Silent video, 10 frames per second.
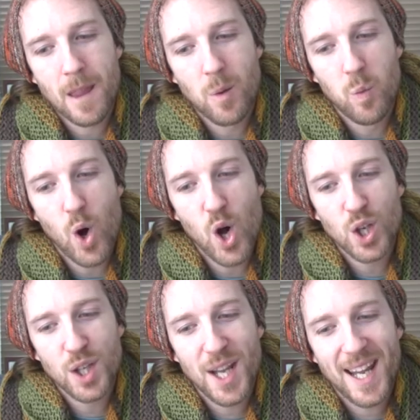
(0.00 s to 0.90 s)

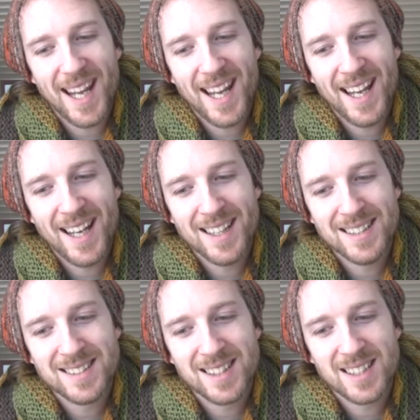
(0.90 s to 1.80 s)
one
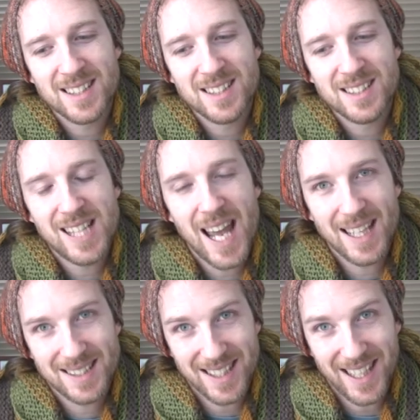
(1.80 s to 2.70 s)
is
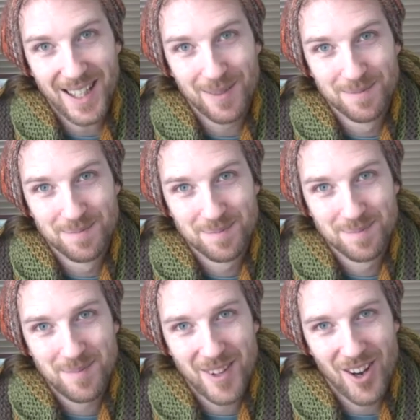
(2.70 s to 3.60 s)
Tegsy
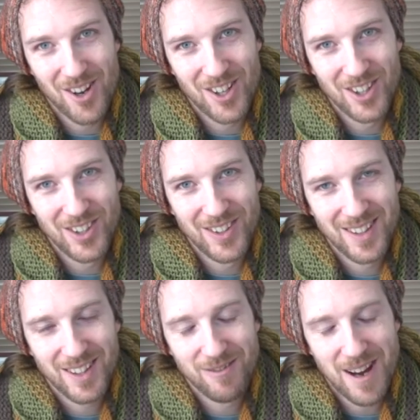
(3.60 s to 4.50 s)

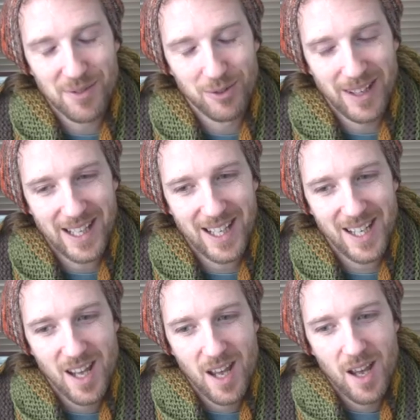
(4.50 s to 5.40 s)
on
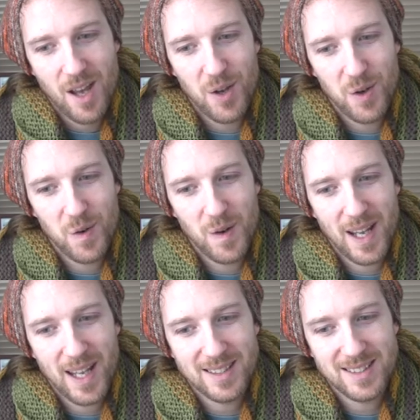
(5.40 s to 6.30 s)
Ravelry, who
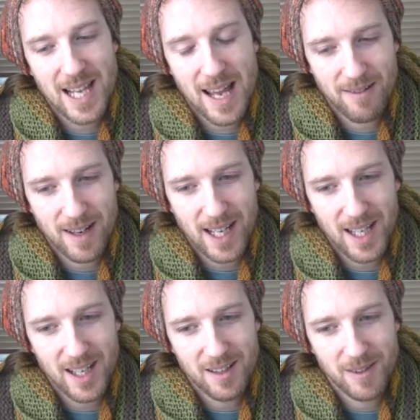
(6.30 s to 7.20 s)
is
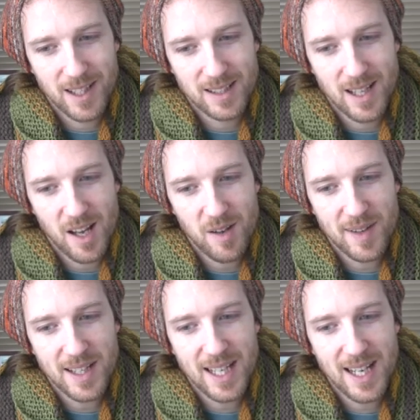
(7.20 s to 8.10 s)
Terry in real life,
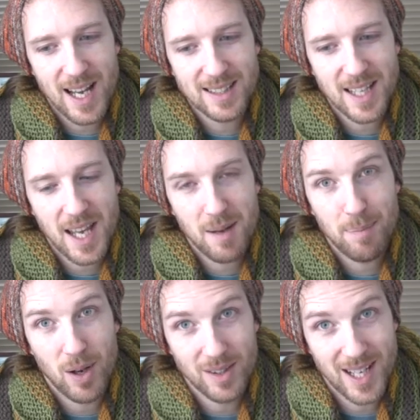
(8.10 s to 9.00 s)
and he has a
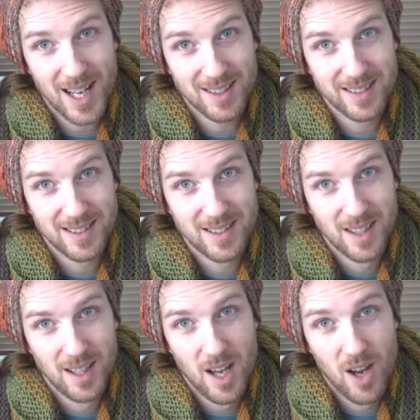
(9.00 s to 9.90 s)
podcast
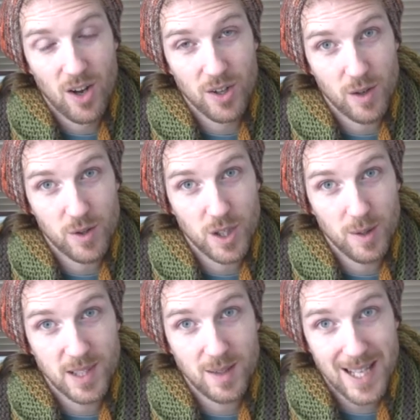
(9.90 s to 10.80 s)
on
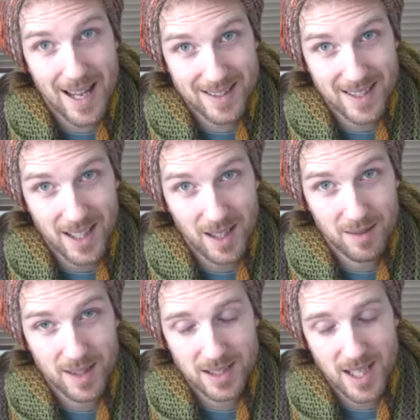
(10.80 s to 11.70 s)
YouTube, so Tegsy
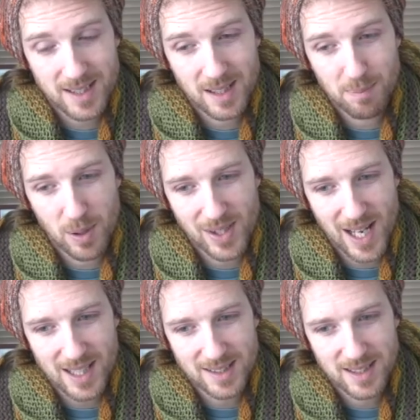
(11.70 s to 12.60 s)

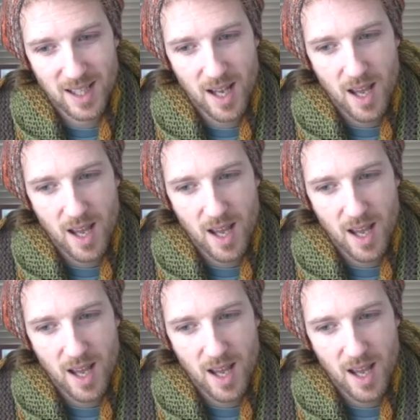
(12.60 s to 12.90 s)
Podcast.